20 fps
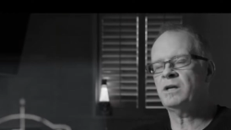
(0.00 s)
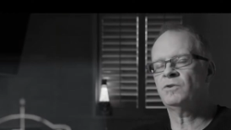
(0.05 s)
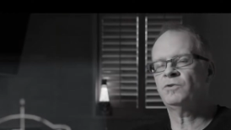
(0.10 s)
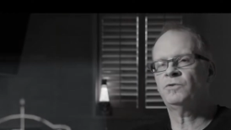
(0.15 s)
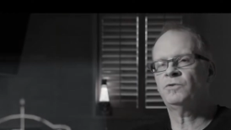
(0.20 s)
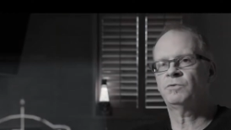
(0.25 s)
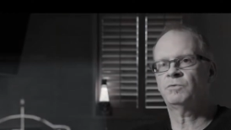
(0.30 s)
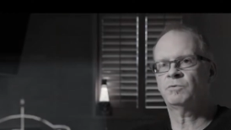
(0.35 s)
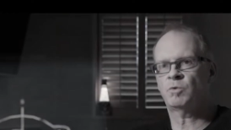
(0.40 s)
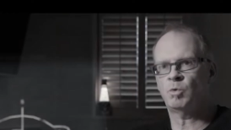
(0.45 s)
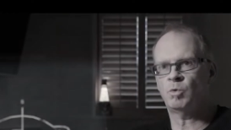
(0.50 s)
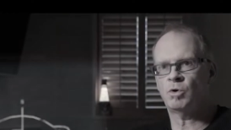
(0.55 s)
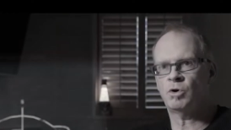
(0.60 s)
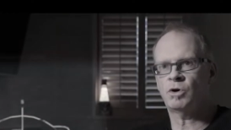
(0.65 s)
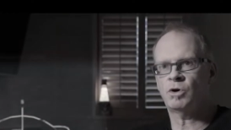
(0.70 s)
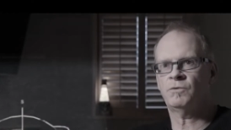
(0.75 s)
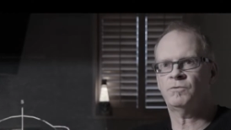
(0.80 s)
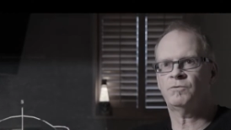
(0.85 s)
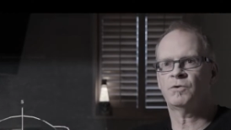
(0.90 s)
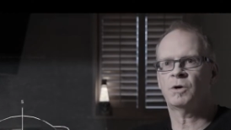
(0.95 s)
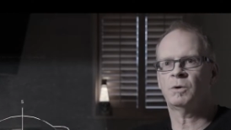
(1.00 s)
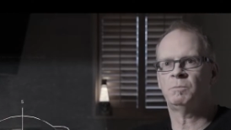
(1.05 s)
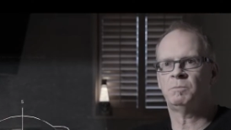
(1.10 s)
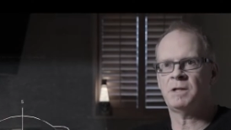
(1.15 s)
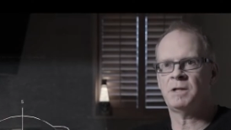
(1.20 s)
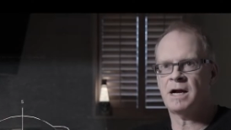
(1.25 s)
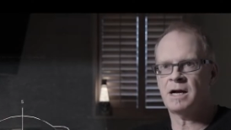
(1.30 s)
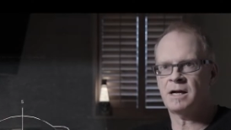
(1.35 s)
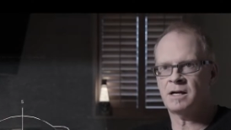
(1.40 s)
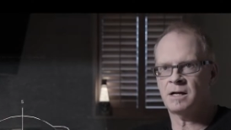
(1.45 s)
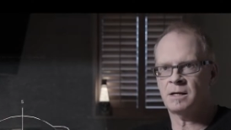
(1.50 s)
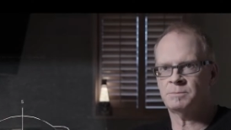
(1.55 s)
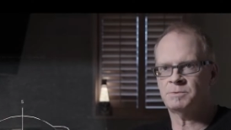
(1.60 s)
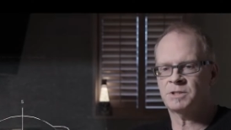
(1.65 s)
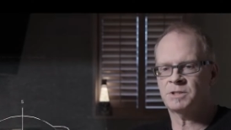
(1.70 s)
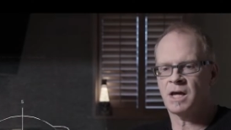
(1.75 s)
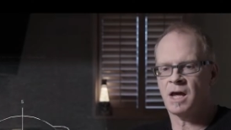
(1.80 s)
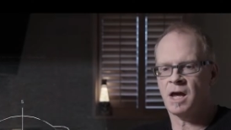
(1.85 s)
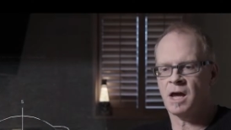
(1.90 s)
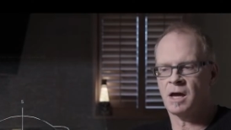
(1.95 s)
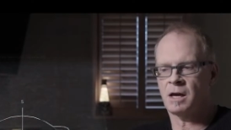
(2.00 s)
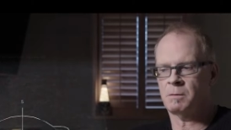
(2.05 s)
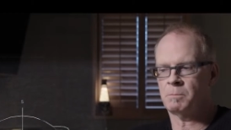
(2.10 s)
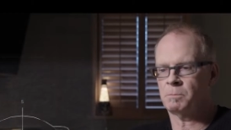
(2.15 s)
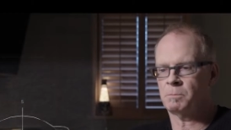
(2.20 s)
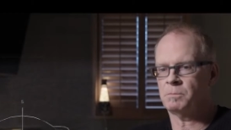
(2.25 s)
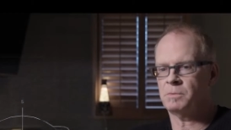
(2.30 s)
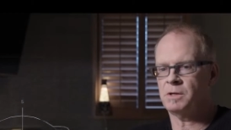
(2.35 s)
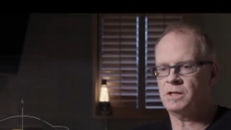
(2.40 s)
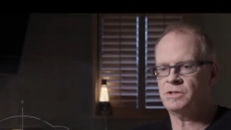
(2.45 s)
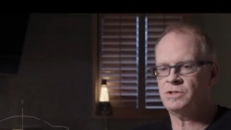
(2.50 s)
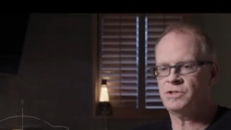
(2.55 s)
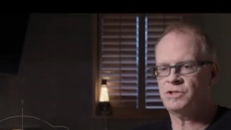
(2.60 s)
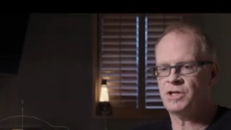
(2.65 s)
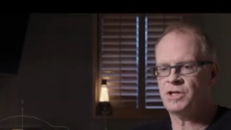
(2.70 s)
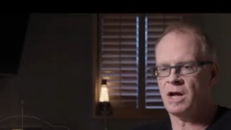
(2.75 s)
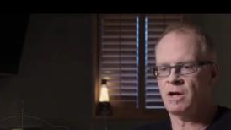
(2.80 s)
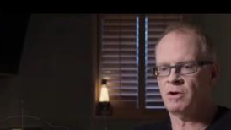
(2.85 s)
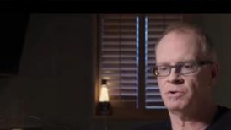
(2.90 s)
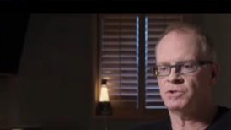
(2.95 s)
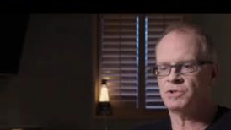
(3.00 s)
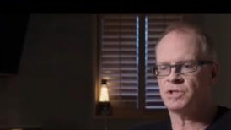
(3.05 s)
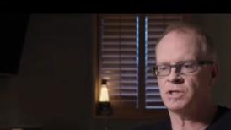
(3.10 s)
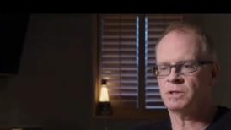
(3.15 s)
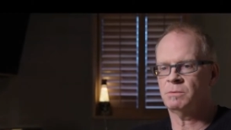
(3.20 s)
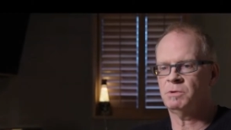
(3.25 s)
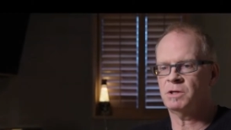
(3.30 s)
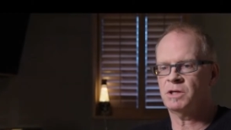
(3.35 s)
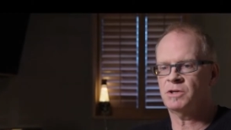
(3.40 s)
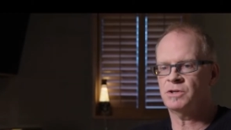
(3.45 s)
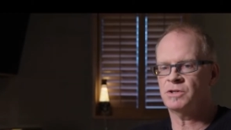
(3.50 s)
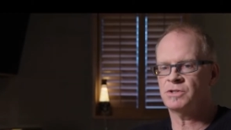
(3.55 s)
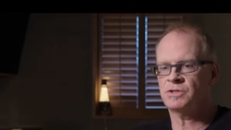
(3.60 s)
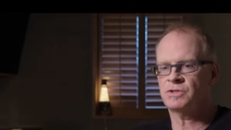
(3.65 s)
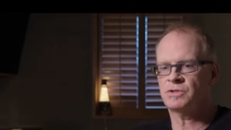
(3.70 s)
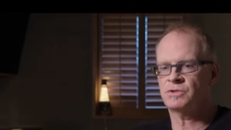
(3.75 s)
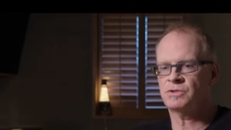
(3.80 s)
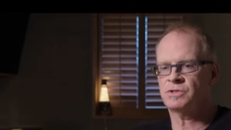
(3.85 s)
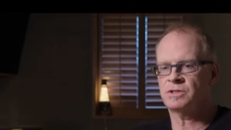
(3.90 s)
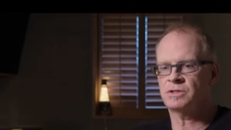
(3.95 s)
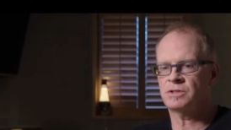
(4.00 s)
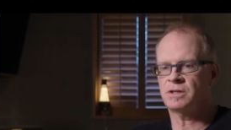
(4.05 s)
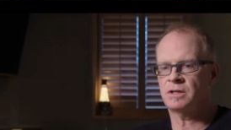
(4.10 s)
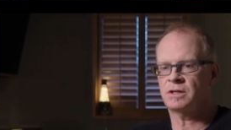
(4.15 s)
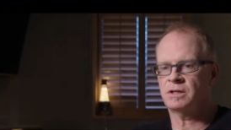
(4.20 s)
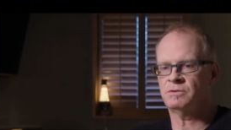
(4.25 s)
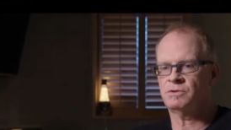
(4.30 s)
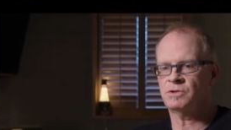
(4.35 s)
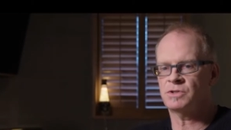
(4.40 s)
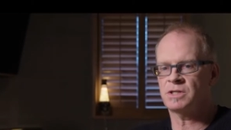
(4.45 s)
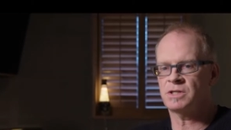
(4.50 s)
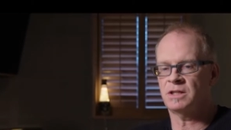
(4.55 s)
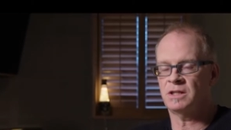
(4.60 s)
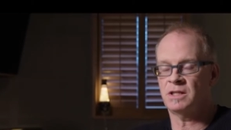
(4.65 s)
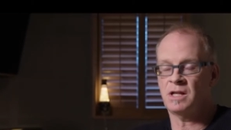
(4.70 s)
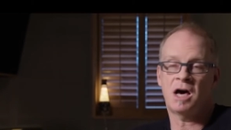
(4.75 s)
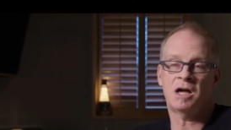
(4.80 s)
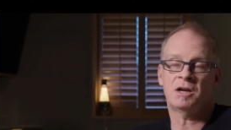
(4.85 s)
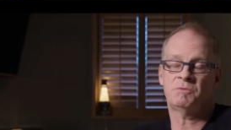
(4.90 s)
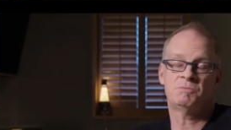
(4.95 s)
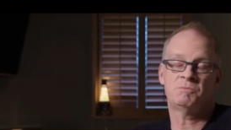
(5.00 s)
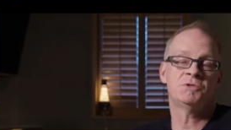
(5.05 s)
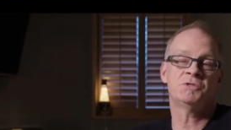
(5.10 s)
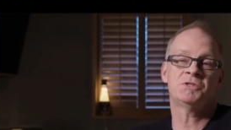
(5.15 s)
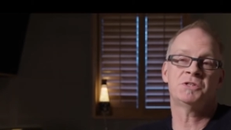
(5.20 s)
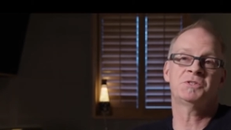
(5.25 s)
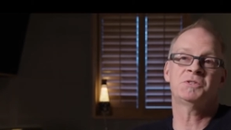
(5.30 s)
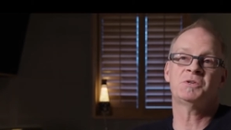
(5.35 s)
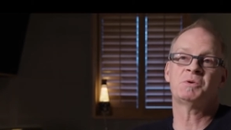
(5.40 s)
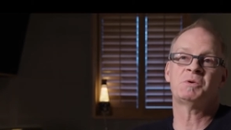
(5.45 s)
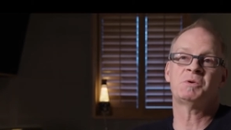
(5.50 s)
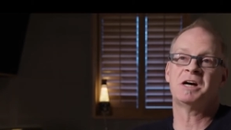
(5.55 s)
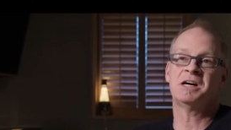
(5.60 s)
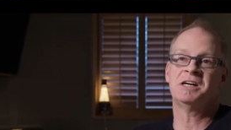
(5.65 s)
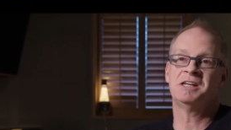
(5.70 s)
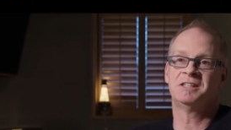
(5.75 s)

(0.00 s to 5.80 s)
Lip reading: a score for a Black Ops game is challenging because there's a lot of music to write.